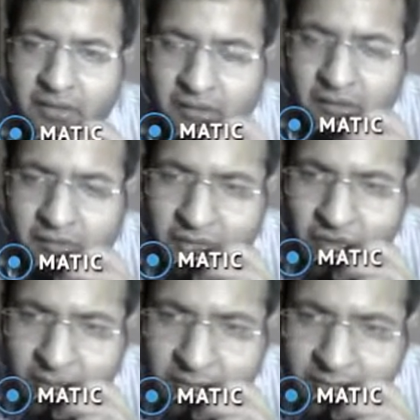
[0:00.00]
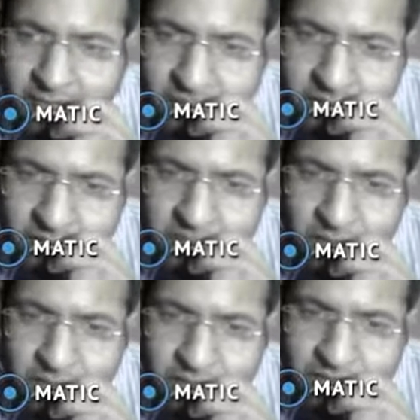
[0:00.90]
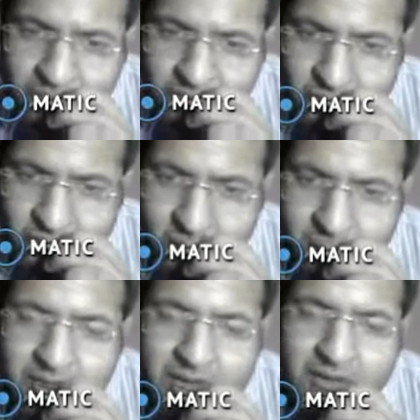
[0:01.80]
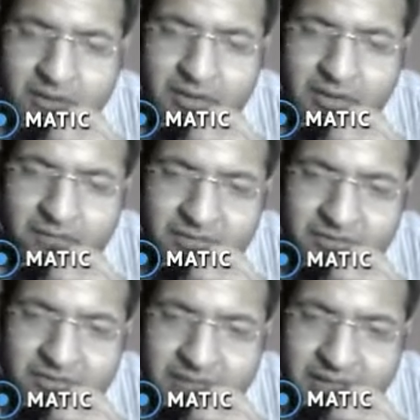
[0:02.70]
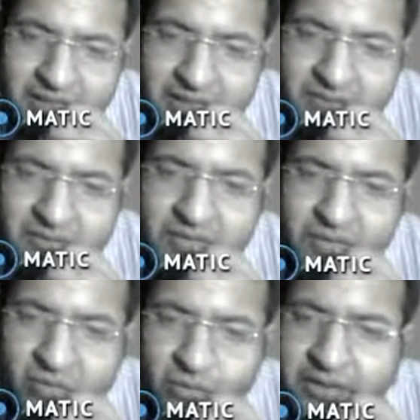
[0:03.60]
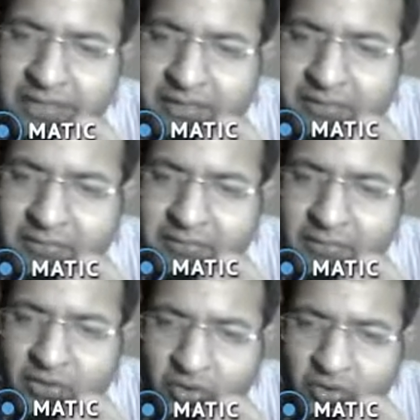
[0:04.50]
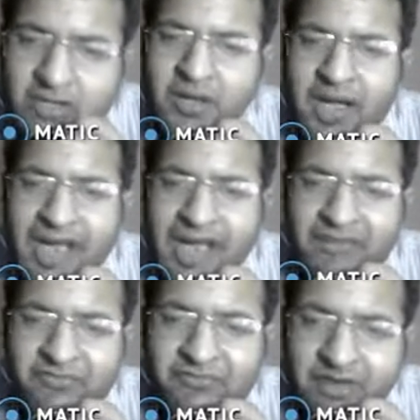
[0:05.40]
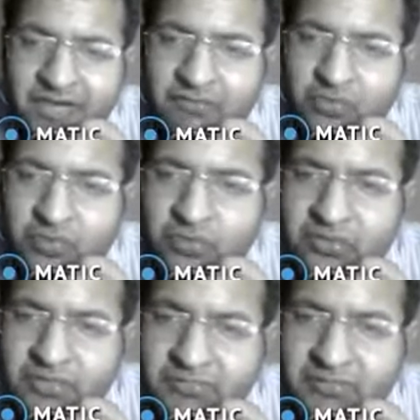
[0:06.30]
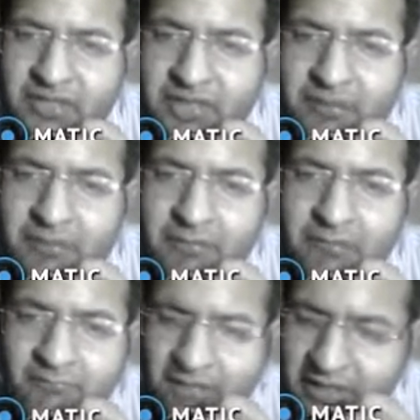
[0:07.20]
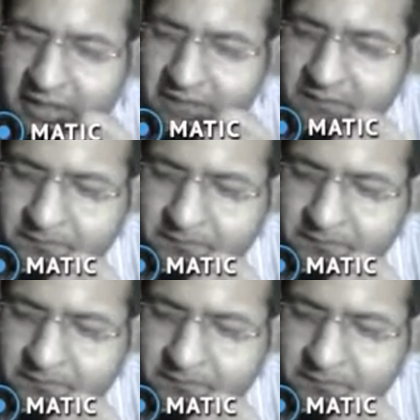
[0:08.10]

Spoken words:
The optic foramen opens into the optic canal, which is 8 to 10 mm long and 5 to 7 mm wide.